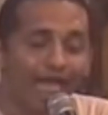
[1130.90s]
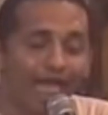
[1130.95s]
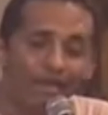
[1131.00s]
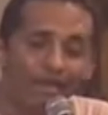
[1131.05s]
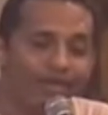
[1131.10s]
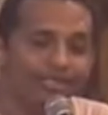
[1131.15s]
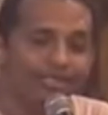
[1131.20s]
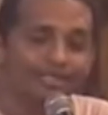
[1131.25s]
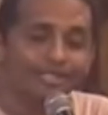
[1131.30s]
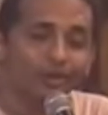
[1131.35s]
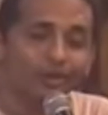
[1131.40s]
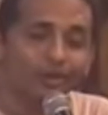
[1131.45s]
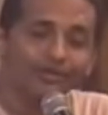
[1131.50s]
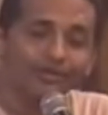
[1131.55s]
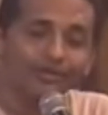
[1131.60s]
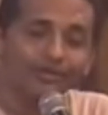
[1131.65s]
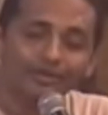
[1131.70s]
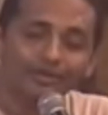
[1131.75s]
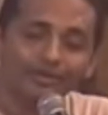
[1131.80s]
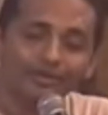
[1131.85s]
And it is
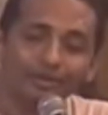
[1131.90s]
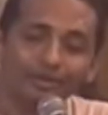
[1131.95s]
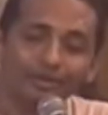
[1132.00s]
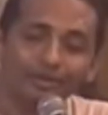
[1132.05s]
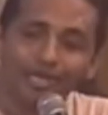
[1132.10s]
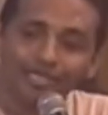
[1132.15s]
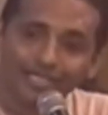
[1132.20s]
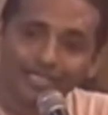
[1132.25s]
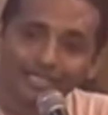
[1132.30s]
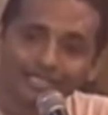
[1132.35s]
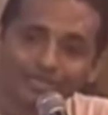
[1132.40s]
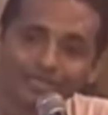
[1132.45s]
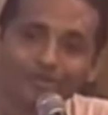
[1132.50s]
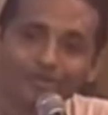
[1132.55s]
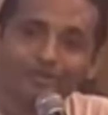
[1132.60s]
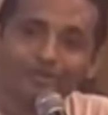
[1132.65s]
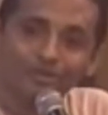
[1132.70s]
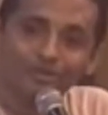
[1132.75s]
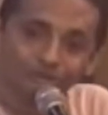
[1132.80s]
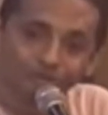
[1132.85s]
not that Raghunath Das
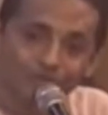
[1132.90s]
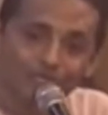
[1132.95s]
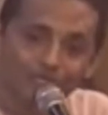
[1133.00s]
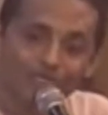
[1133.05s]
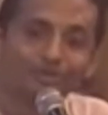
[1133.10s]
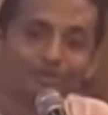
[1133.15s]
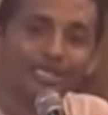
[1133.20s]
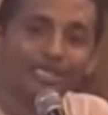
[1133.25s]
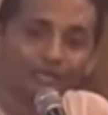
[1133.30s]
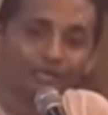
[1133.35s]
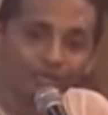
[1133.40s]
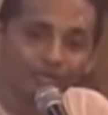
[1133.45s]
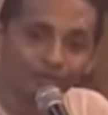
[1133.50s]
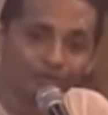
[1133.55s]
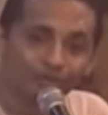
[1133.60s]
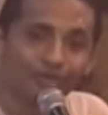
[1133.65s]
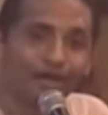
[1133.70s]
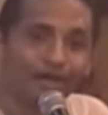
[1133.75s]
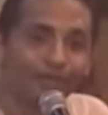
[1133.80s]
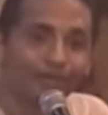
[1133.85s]
Goswami was speaking
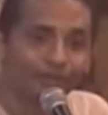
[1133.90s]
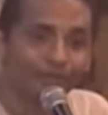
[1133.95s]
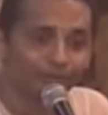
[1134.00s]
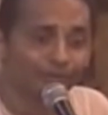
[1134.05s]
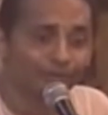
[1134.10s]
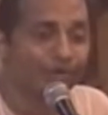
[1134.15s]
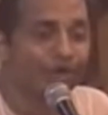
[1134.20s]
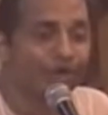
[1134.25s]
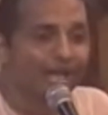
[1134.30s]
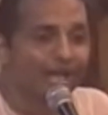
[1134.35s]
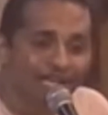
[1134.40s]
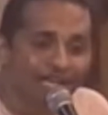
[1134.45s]
about Mahaprabhu